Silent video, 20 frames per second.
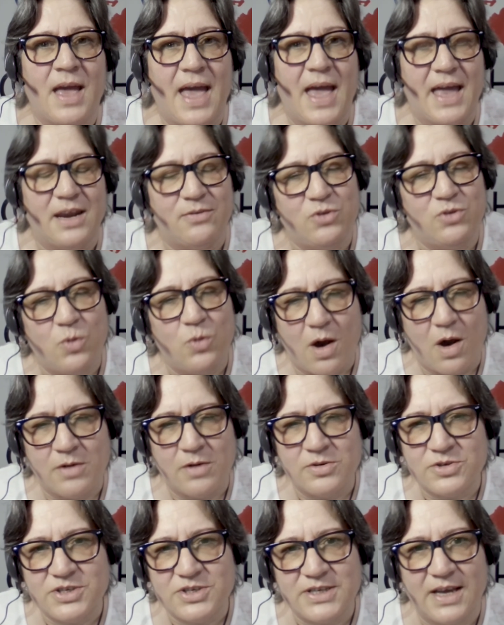And if you
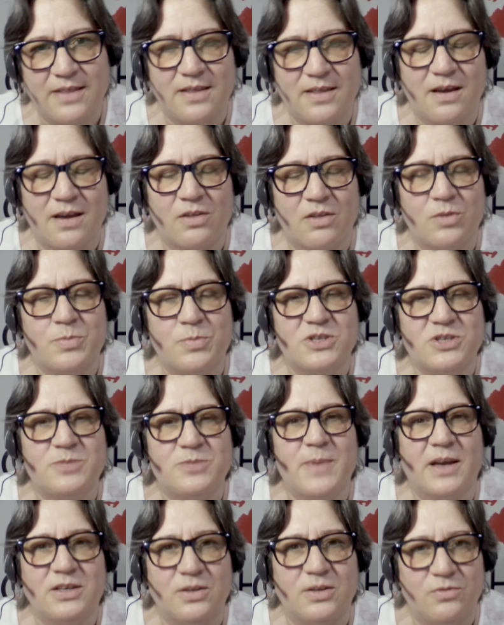understand the other
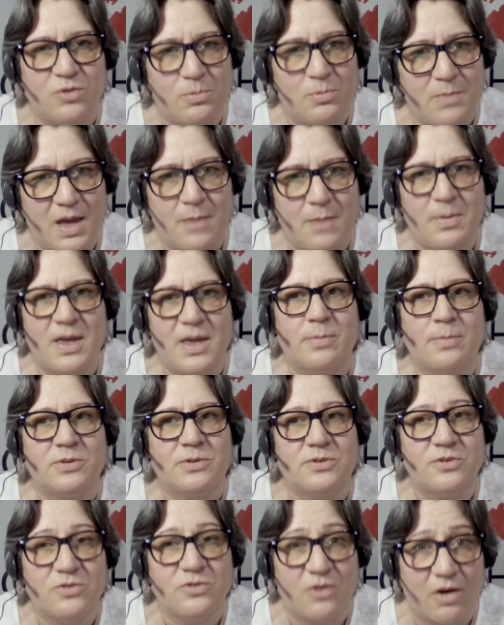perspective, you may be able
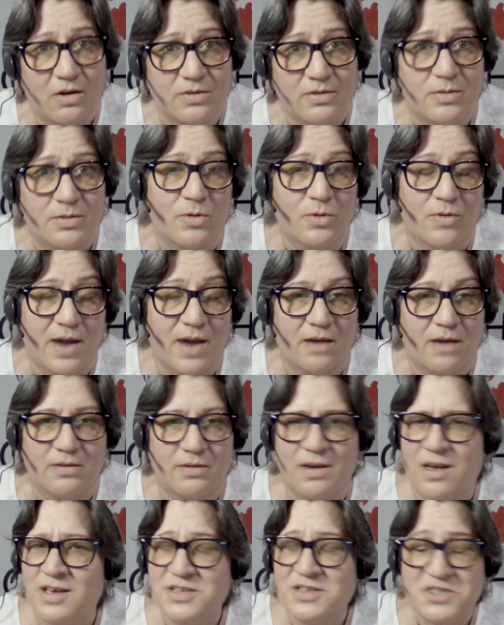to talk them around.
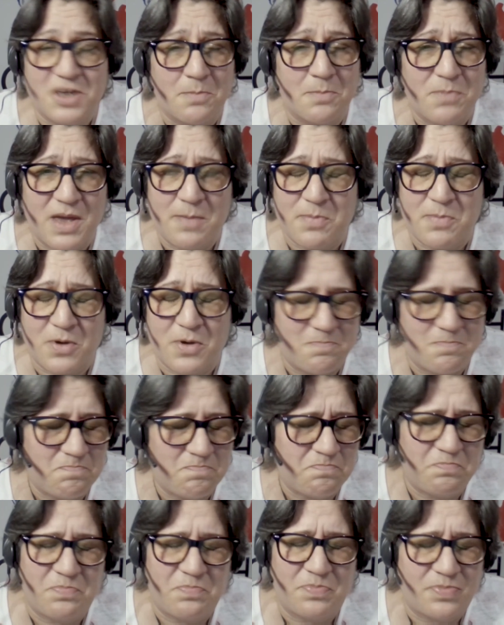Some people,
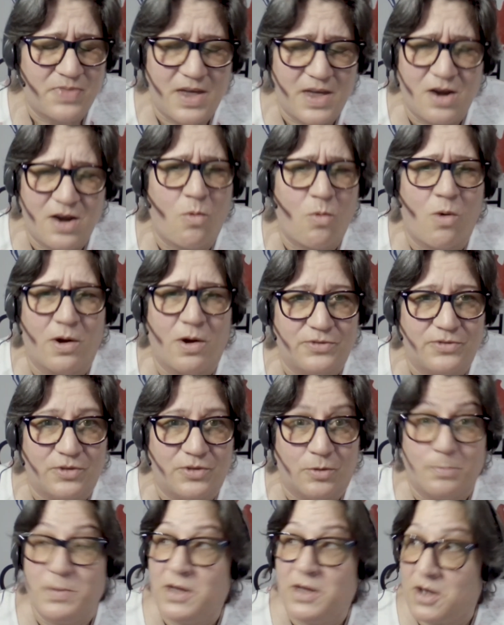they don't want
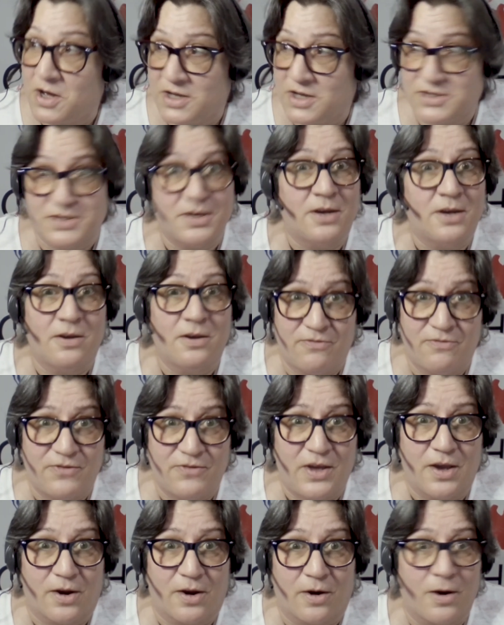to because
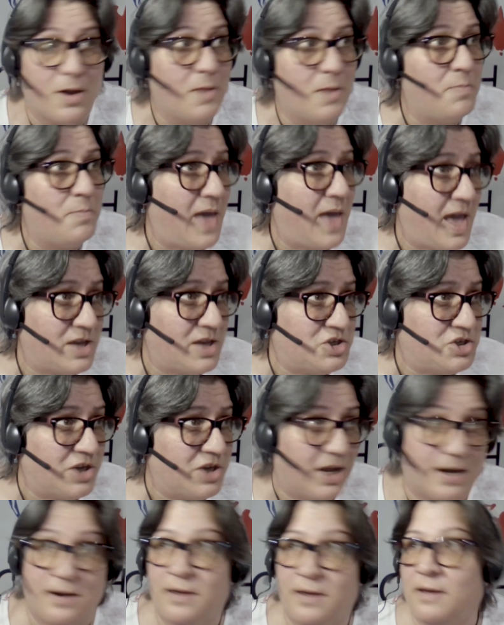fear,
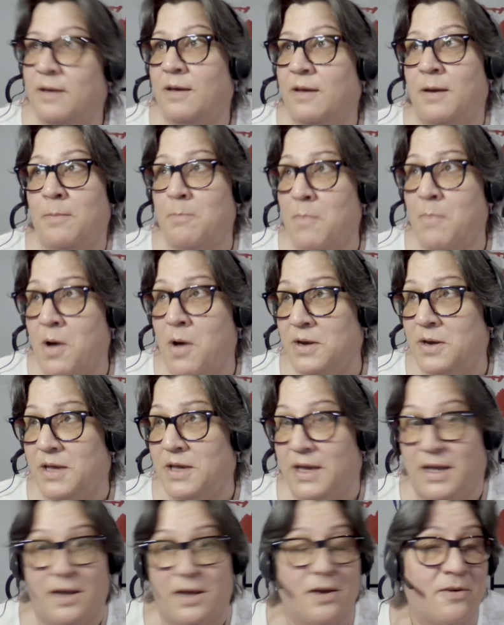pension,
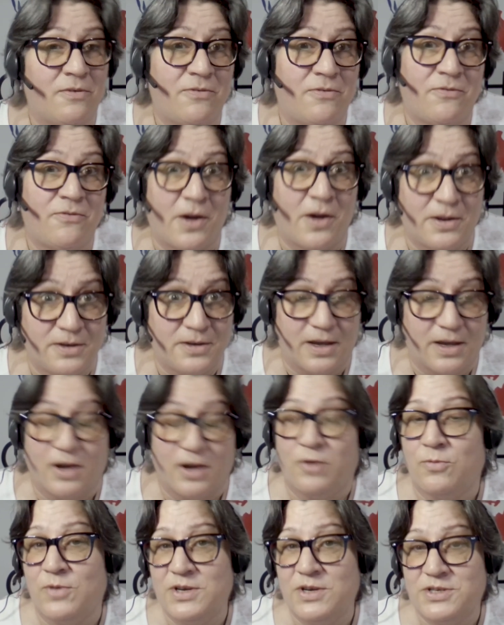money, funding,
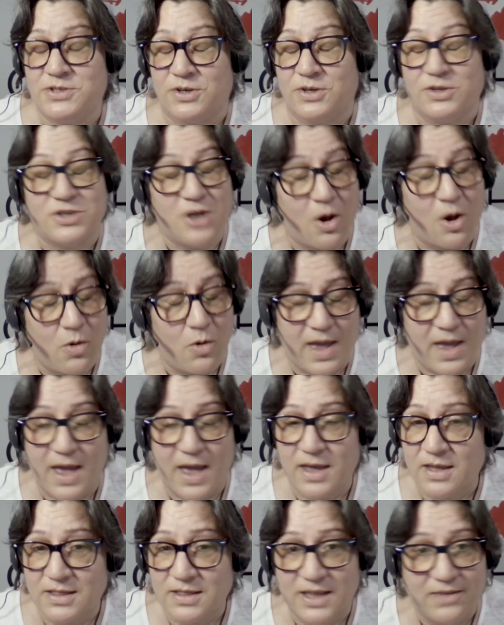research.
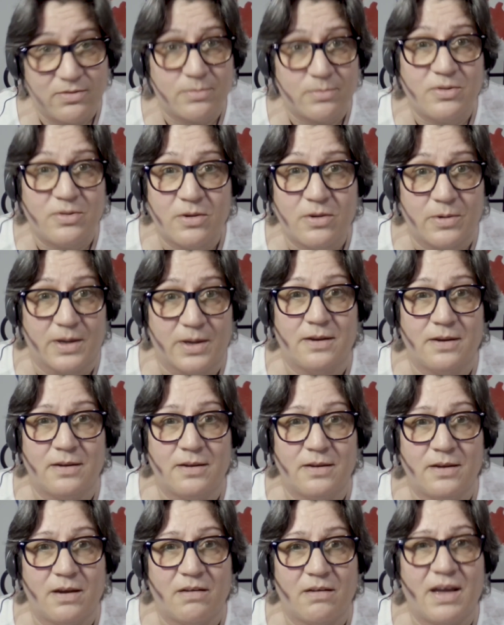Okay, leave them to it.
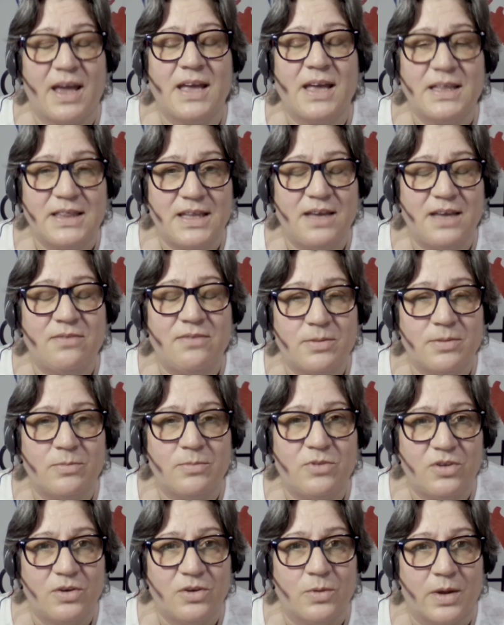Okay, leave them
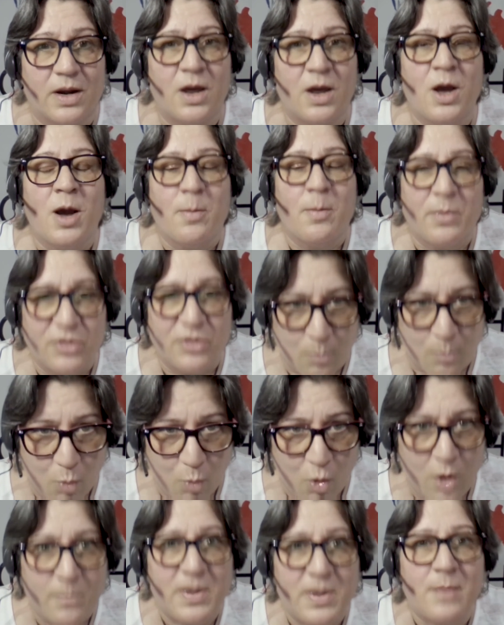to it. But the
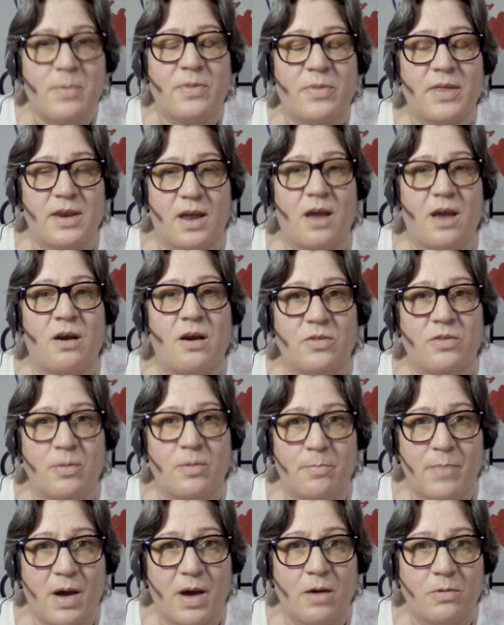more people that get on the
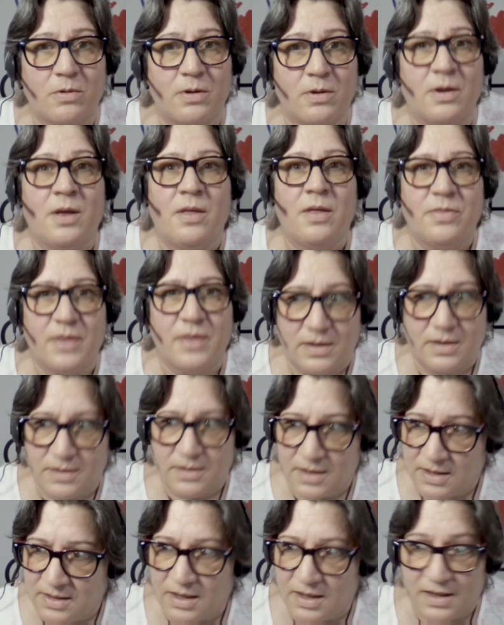boat,
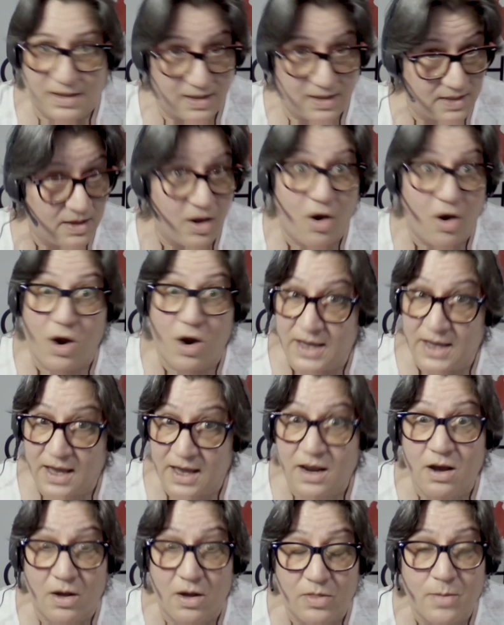and they are
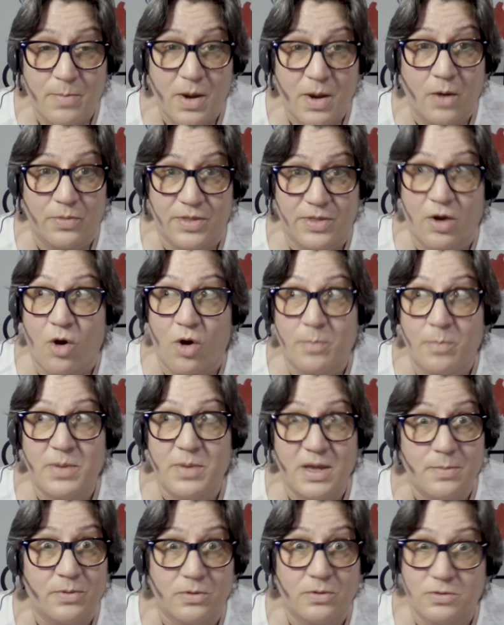getting on the boat, there are
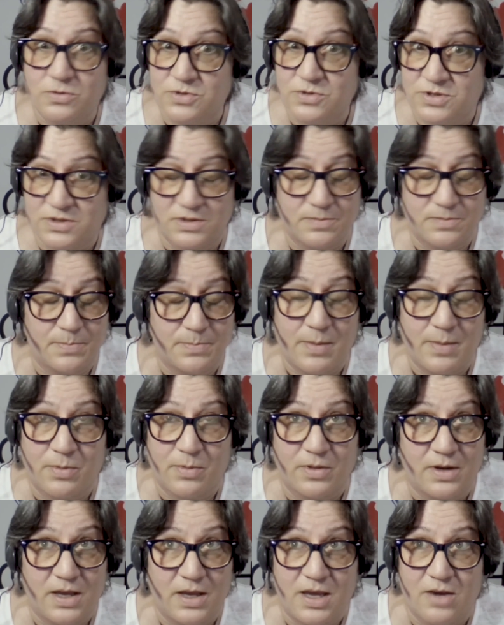people
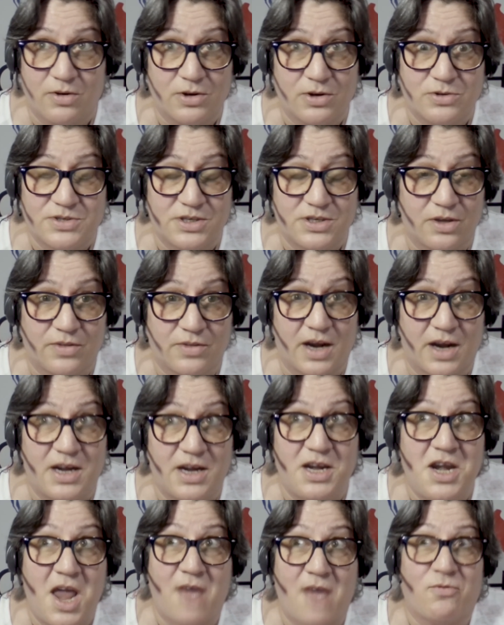in here in New Zealand that I
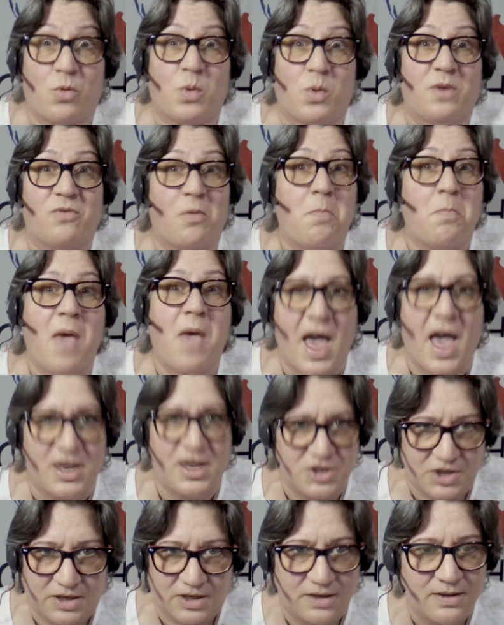never would have
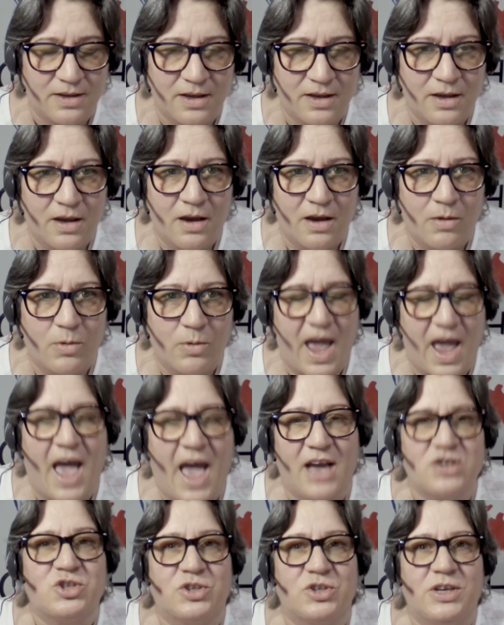imagined would
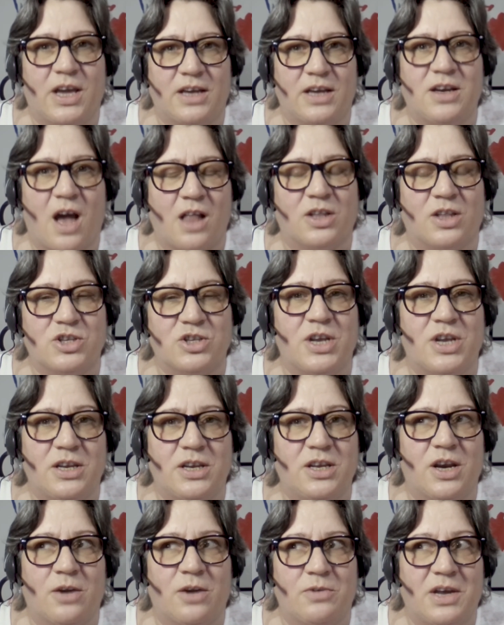actually acknowledge that,
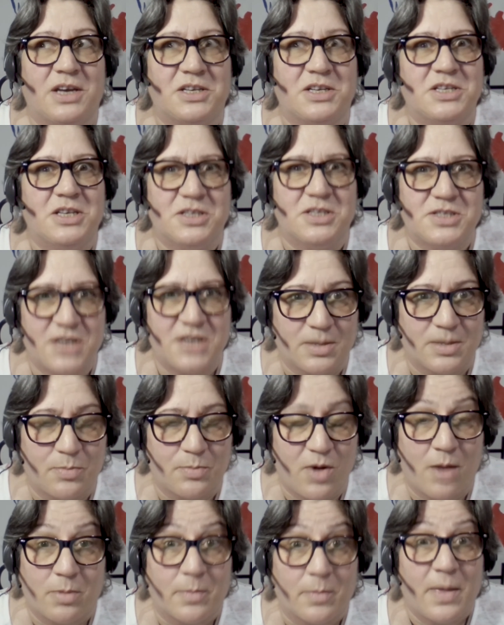nicotine's not the
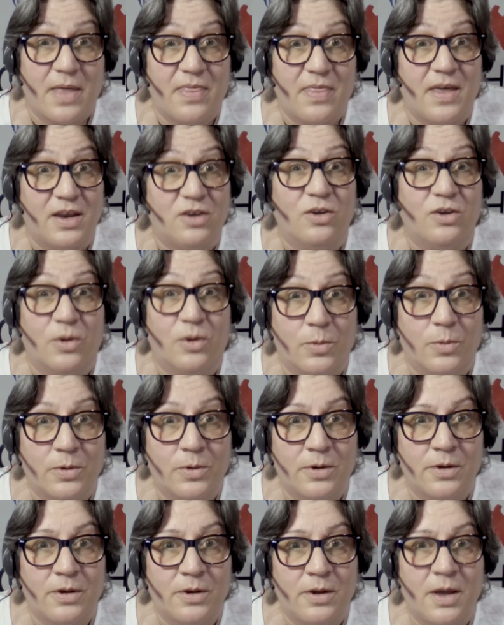problem, and they do.
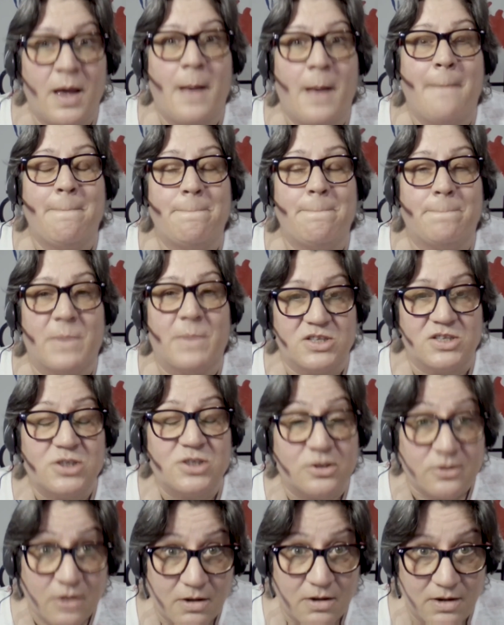But it's a
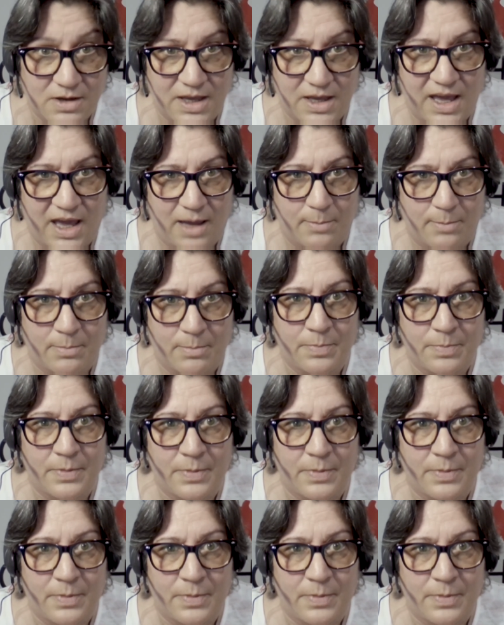long game.